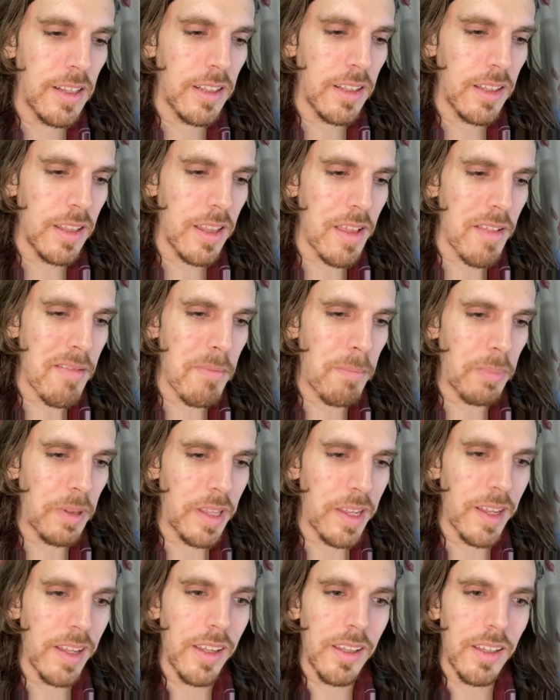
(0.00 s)
this
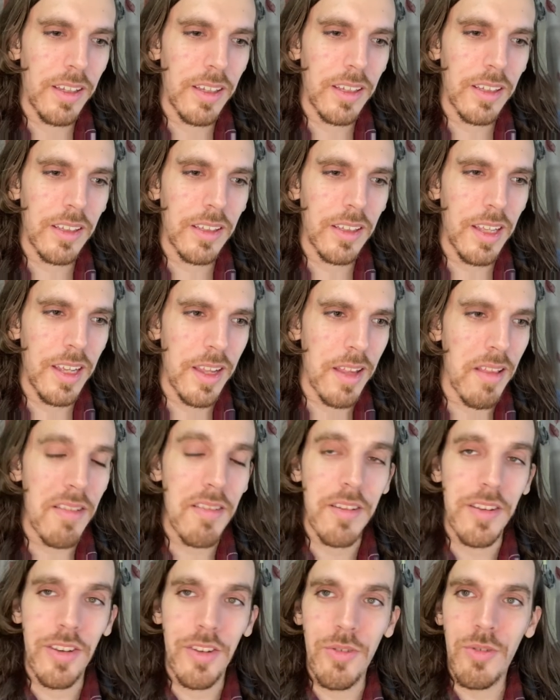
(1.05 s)
bleak
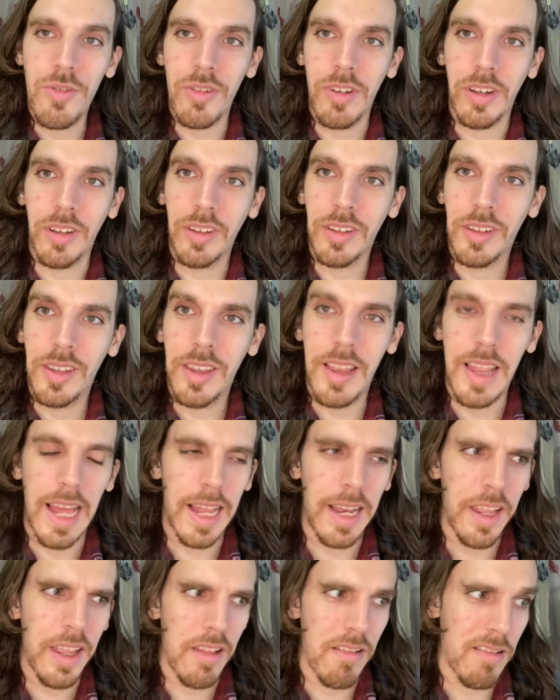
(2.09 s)
institution
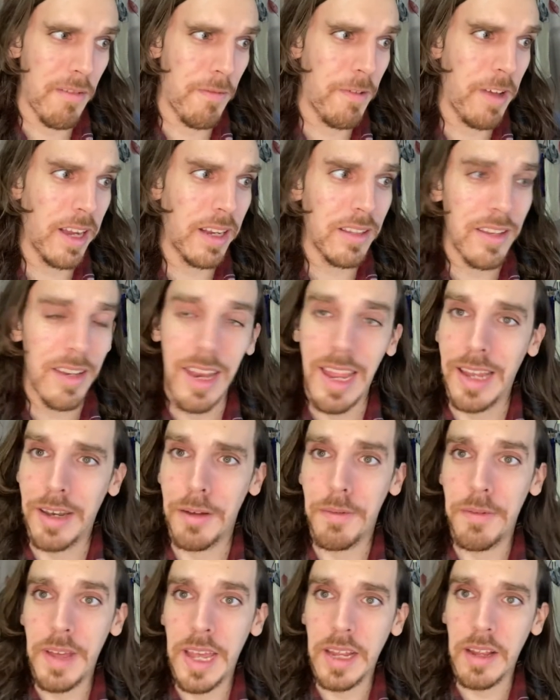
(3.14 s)
that is affected and
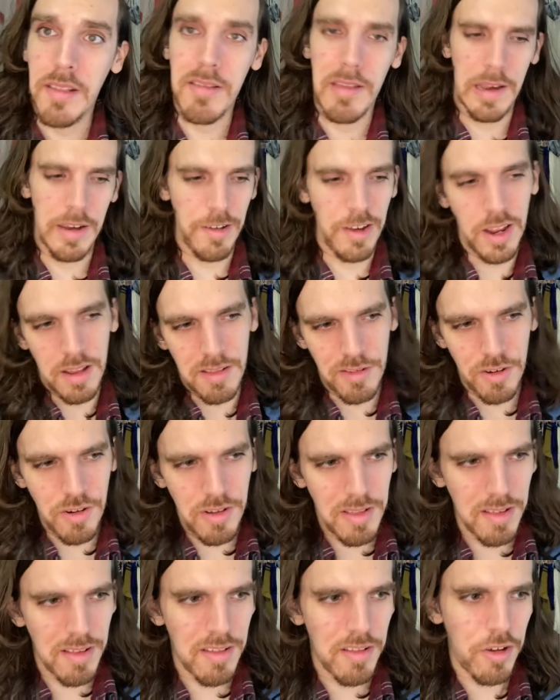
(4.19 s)
affects and
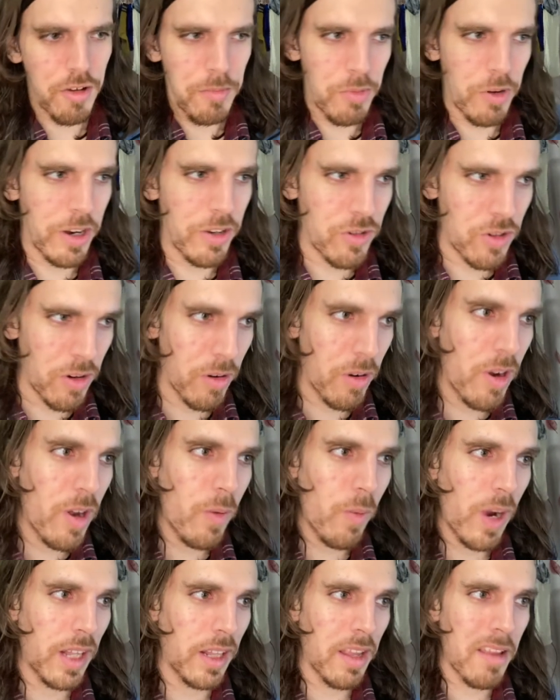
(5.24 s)
exerts its own pressure
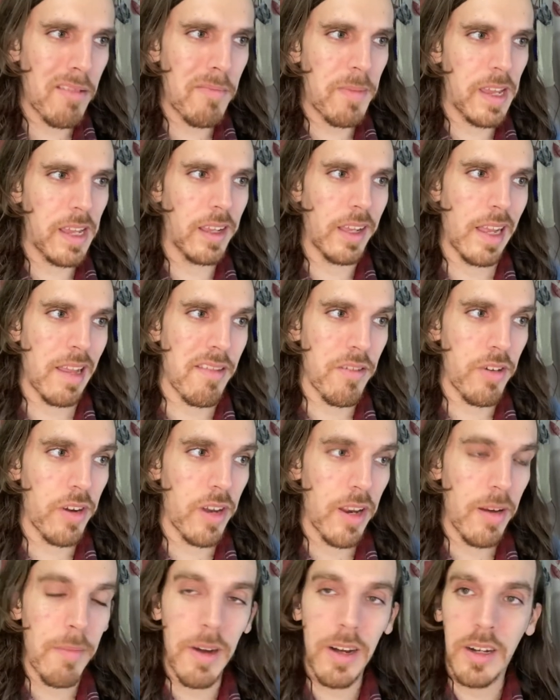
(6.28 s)
while it's being
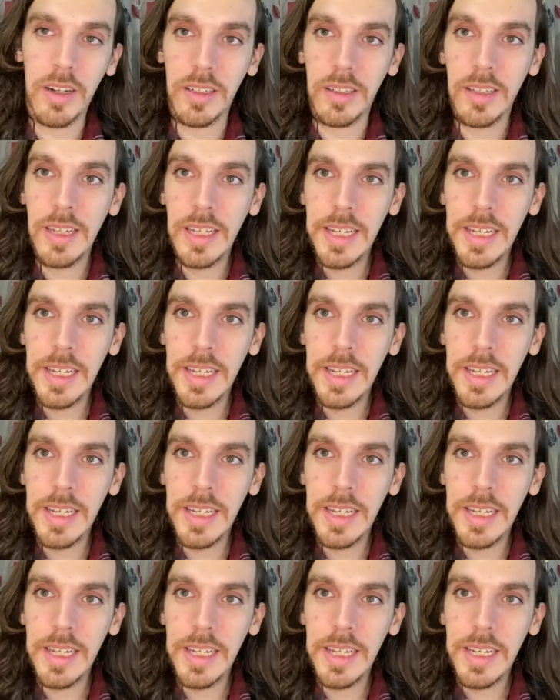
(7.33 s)
exerted upon